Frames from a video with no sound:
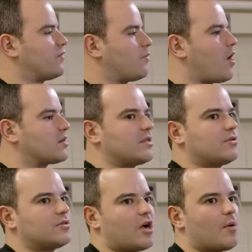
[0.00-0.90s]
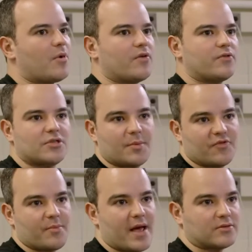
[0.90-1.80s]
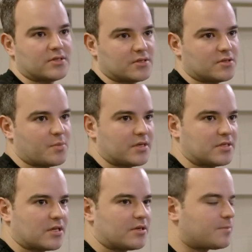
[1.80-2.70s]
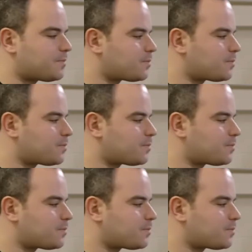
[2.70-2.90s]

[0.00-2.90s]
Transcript: the rocks that they're on top of. They're on top of mountains, basically.